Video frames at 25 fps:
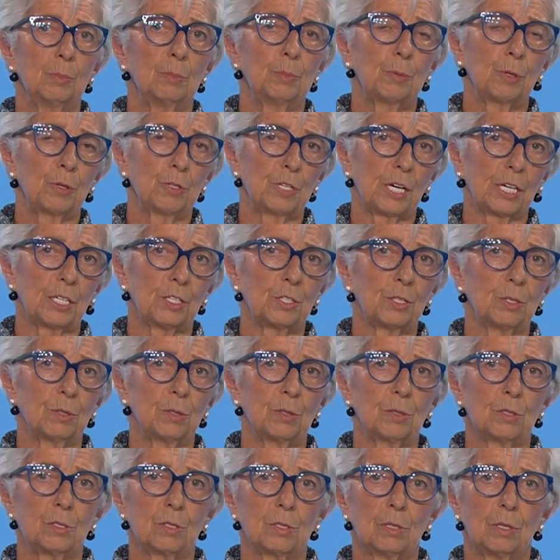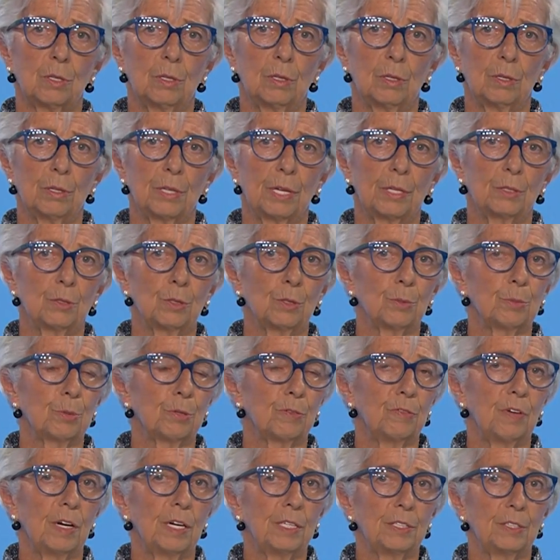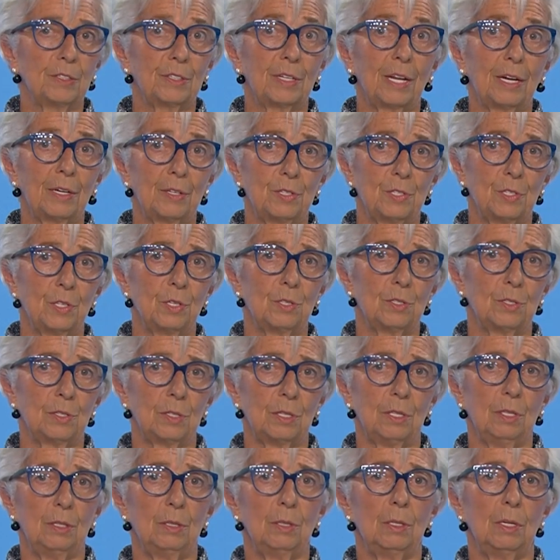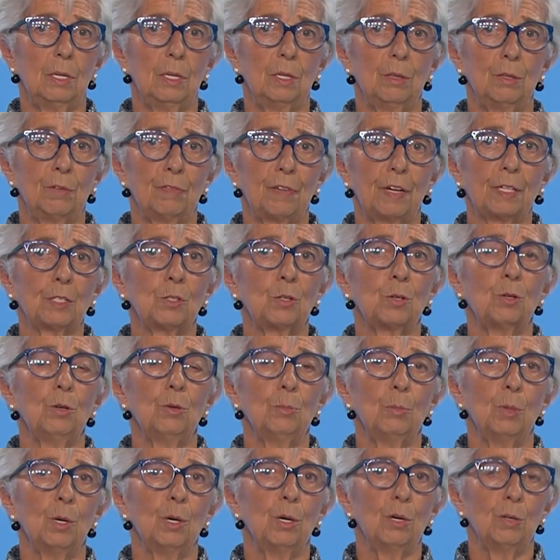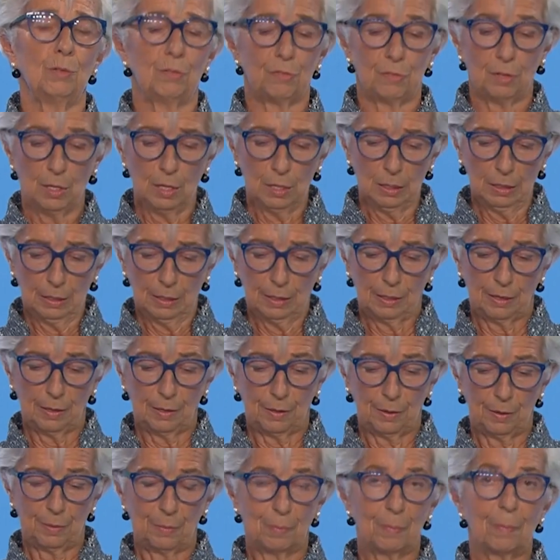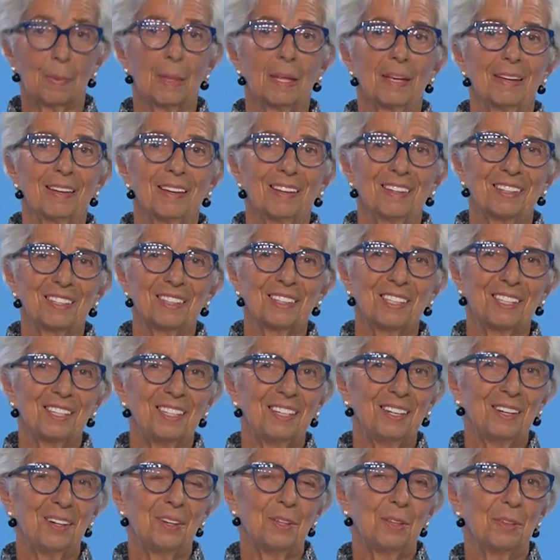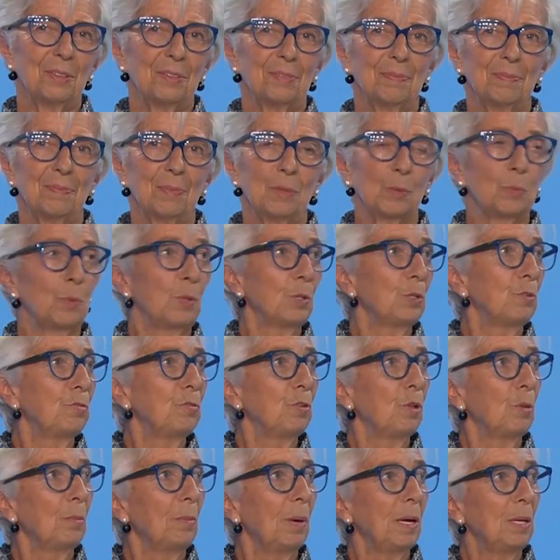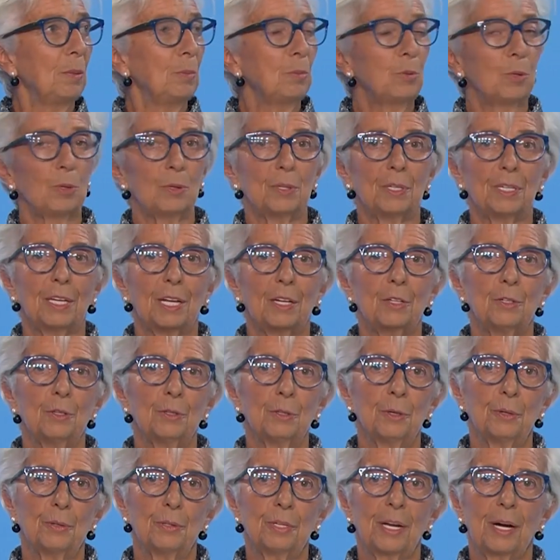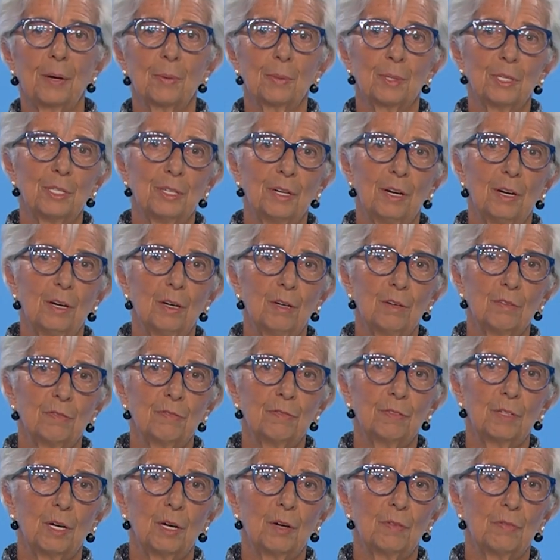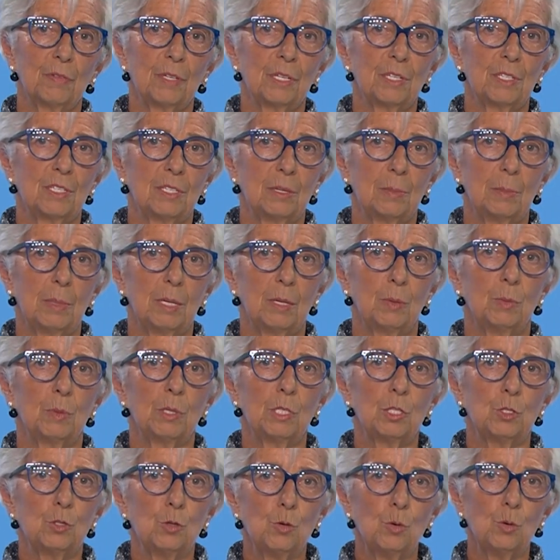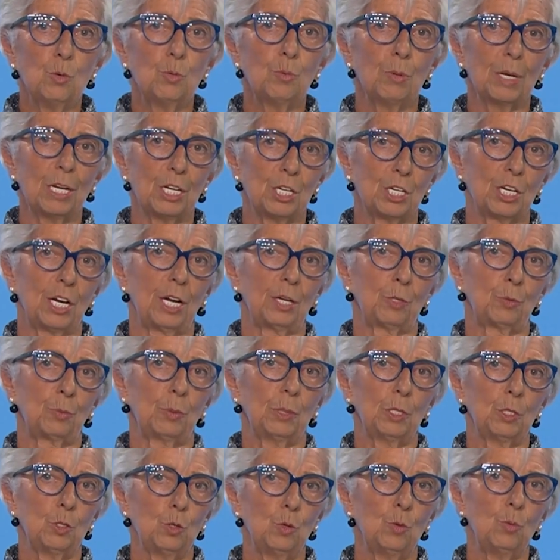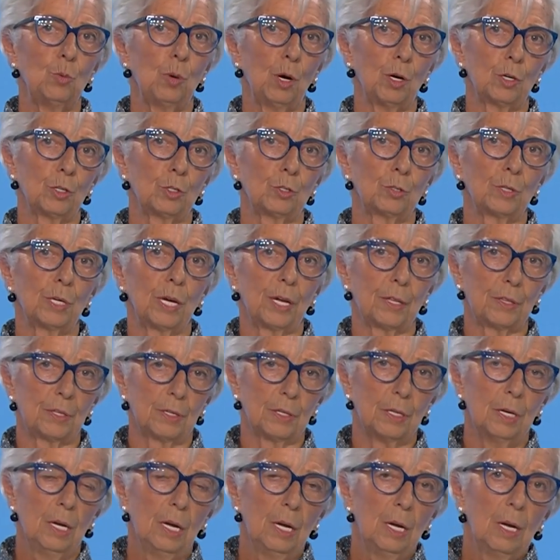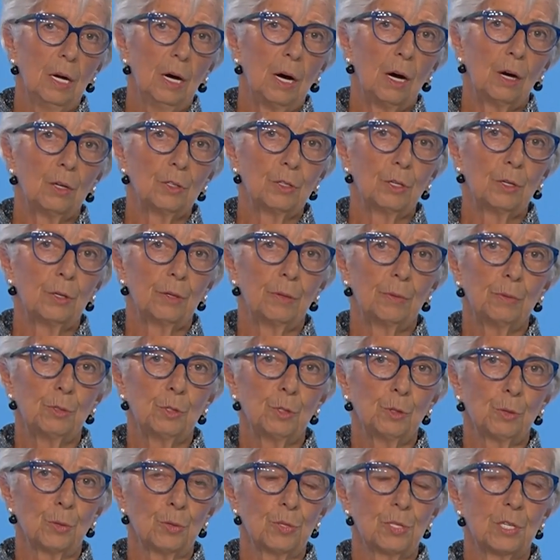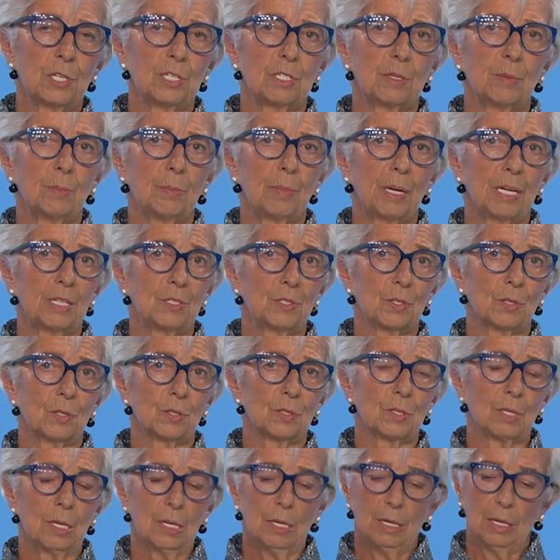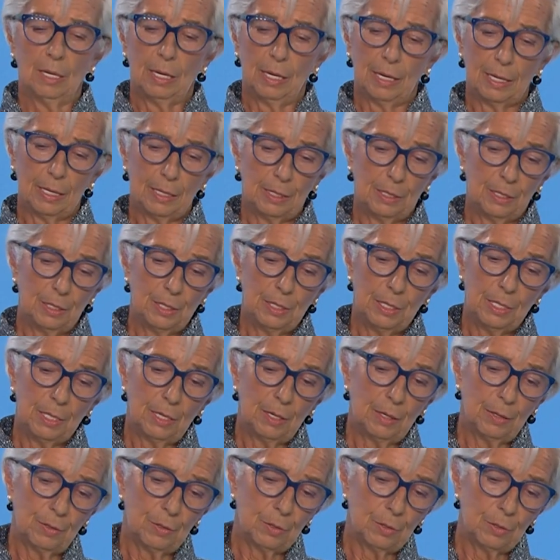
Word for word: projections, or they don't provide analysis in the vacuum of the wonderful main building and Eurotower of the ECB. We do reach out, we do work together on a Eurosystem basis. And the